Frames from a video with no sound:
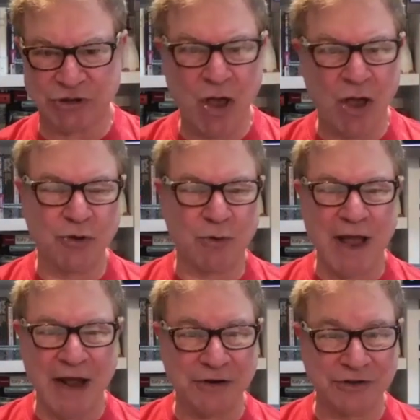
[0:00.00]
So you were
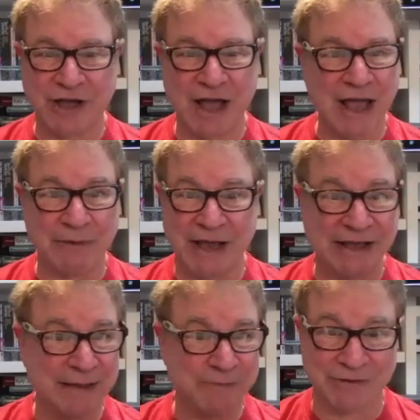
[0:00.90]
ahead of your time, and I
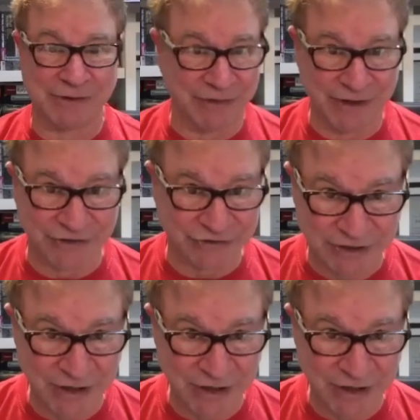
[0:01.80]
keep hearing this.